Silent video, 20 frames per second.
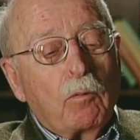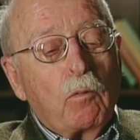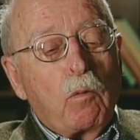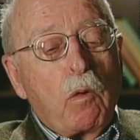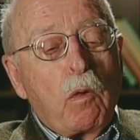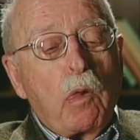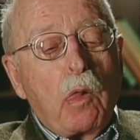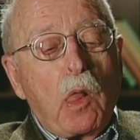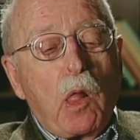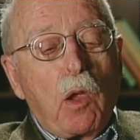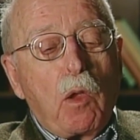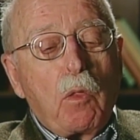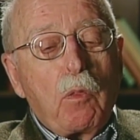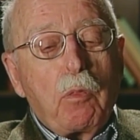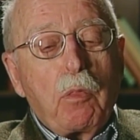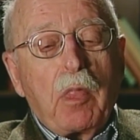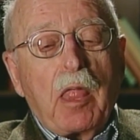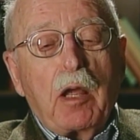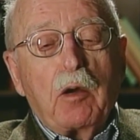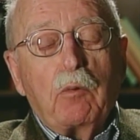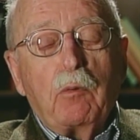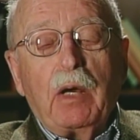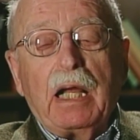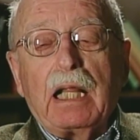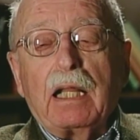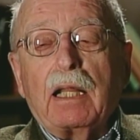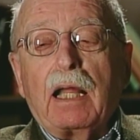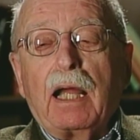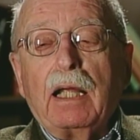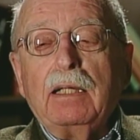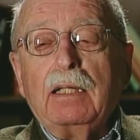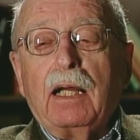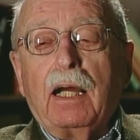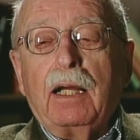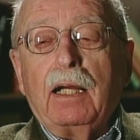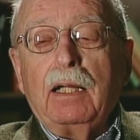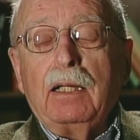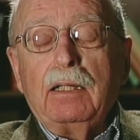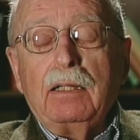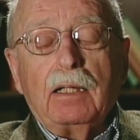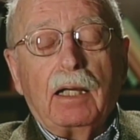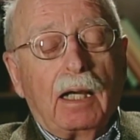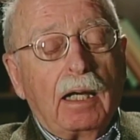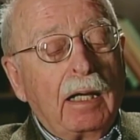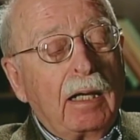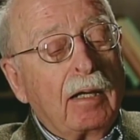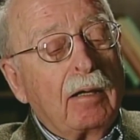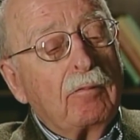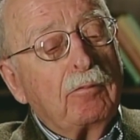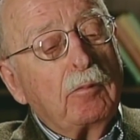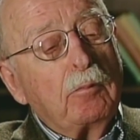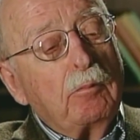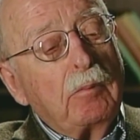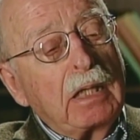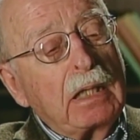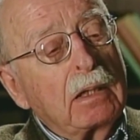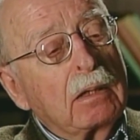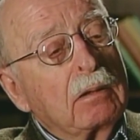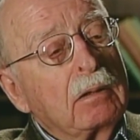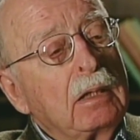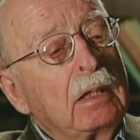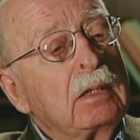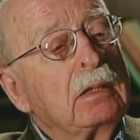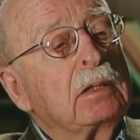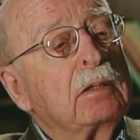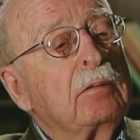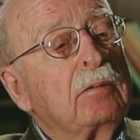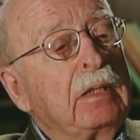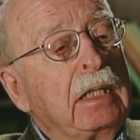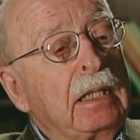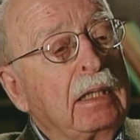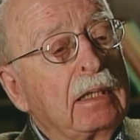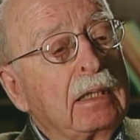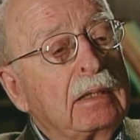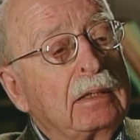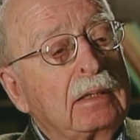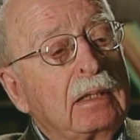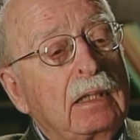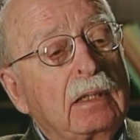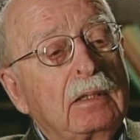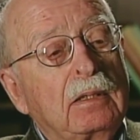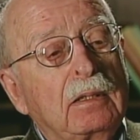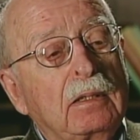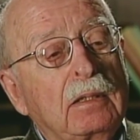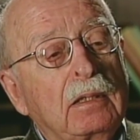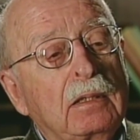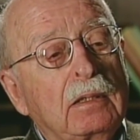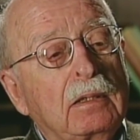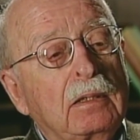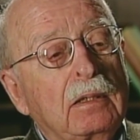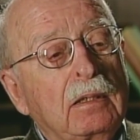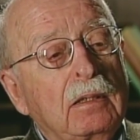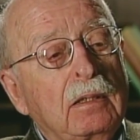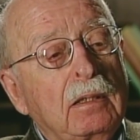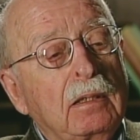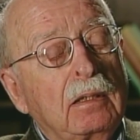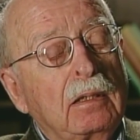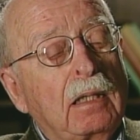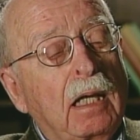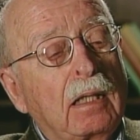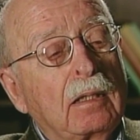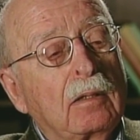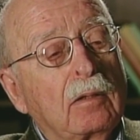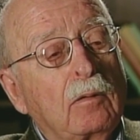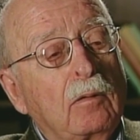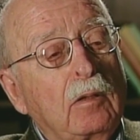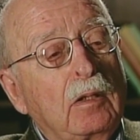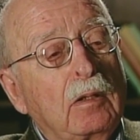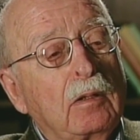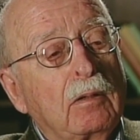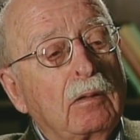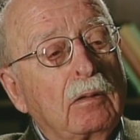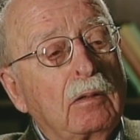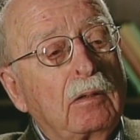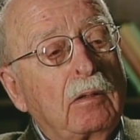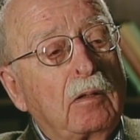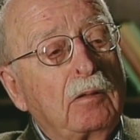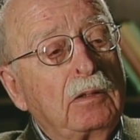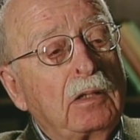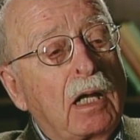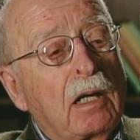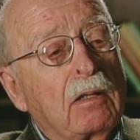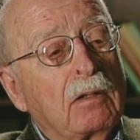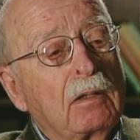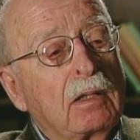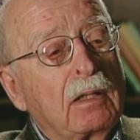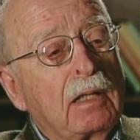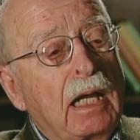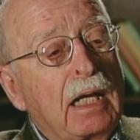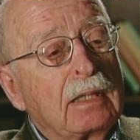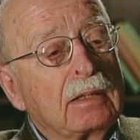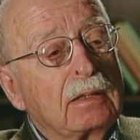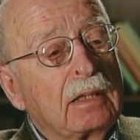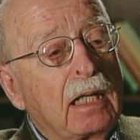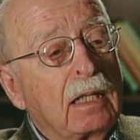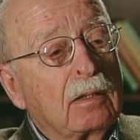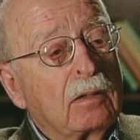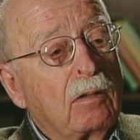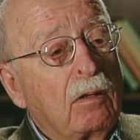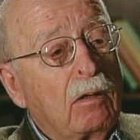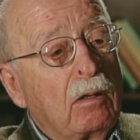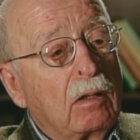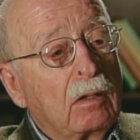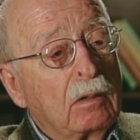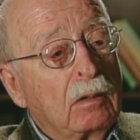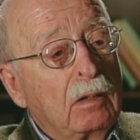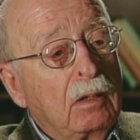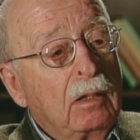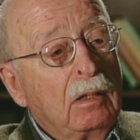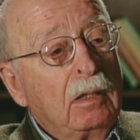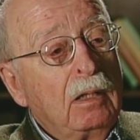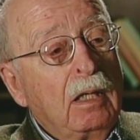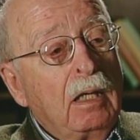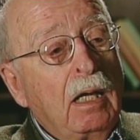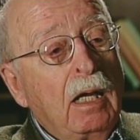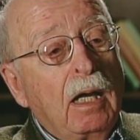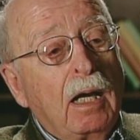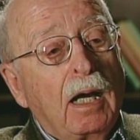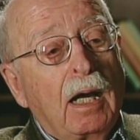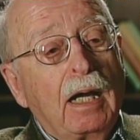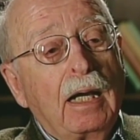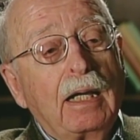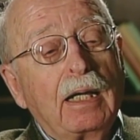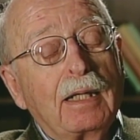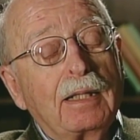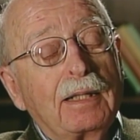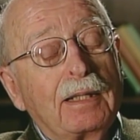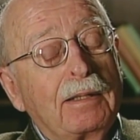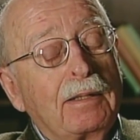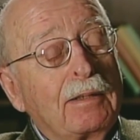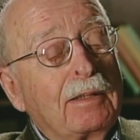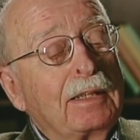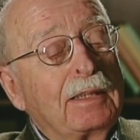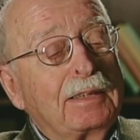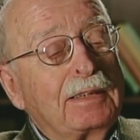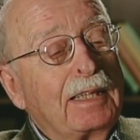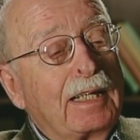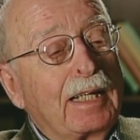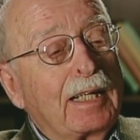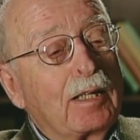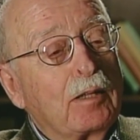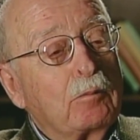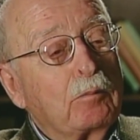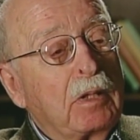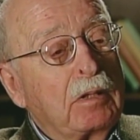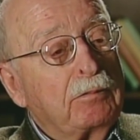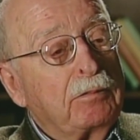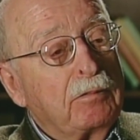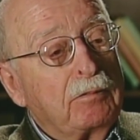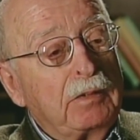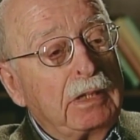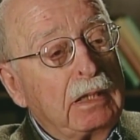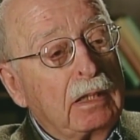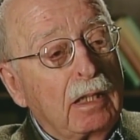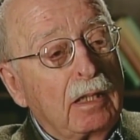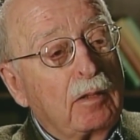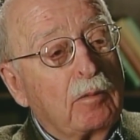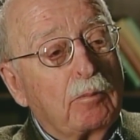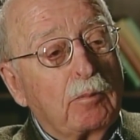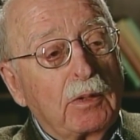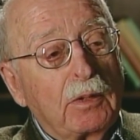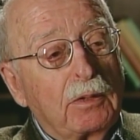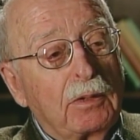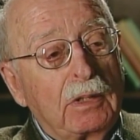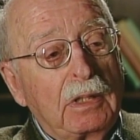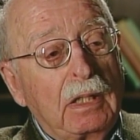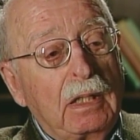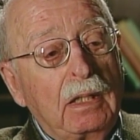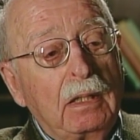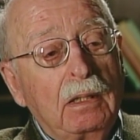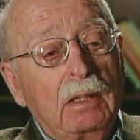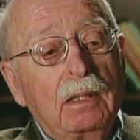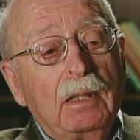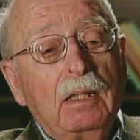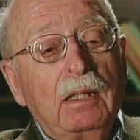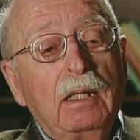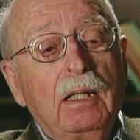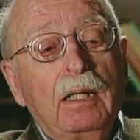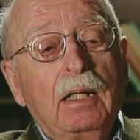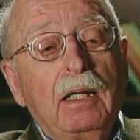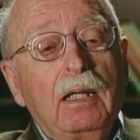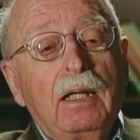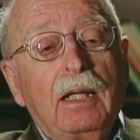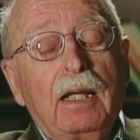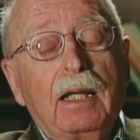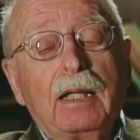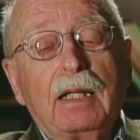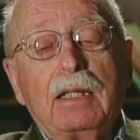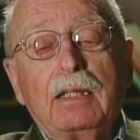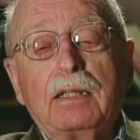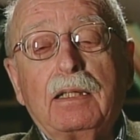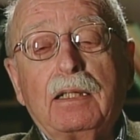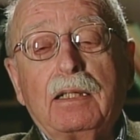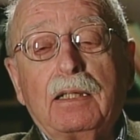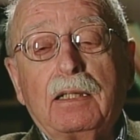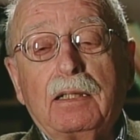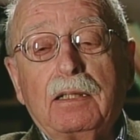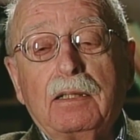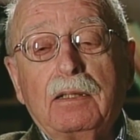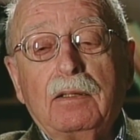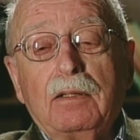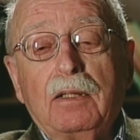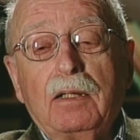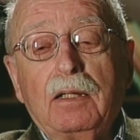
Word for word: Or well, I, I, I have a medical history that says it's not going to I'm uh, not going to last that long. I had a heart attack on my 59th birthday, and uh,